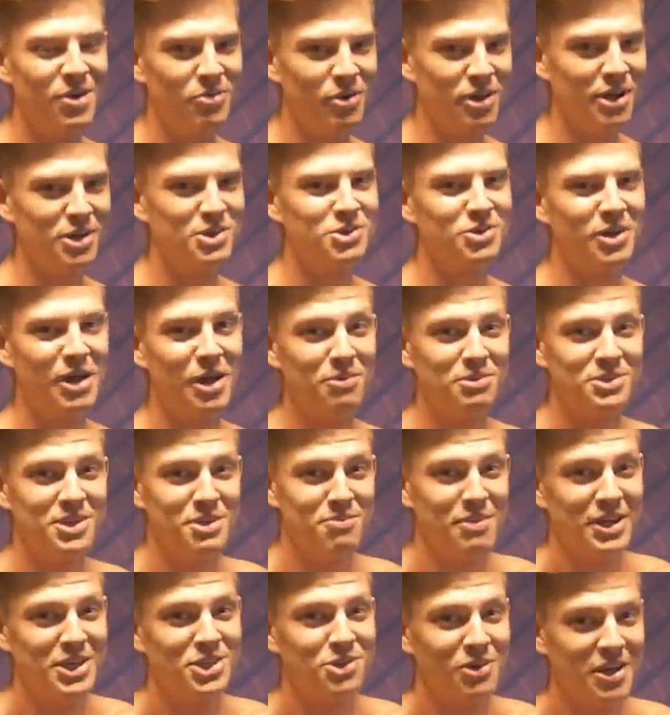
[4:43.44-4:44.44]
What also helps is
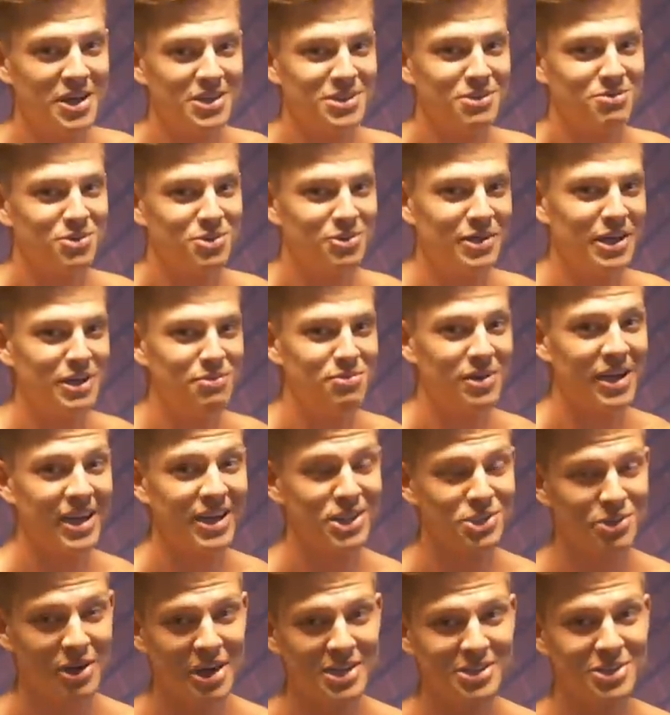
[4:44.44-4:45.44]
that my triceps are really
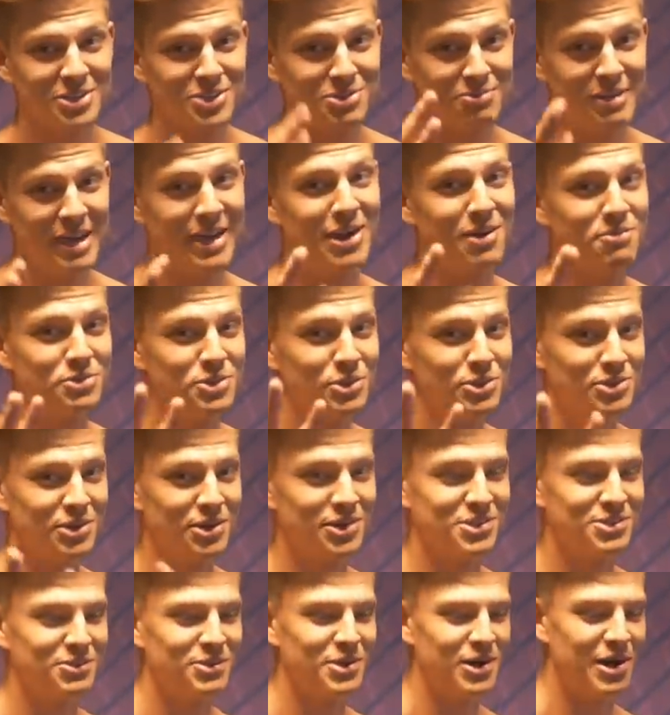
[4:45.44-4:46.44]
big. Triceps make up
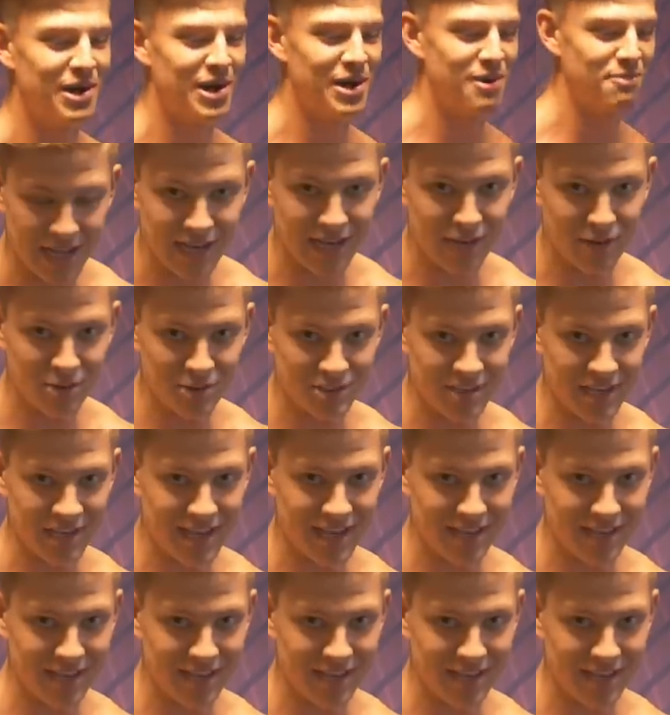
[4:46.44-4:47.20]
2/3 of your arm. It looks a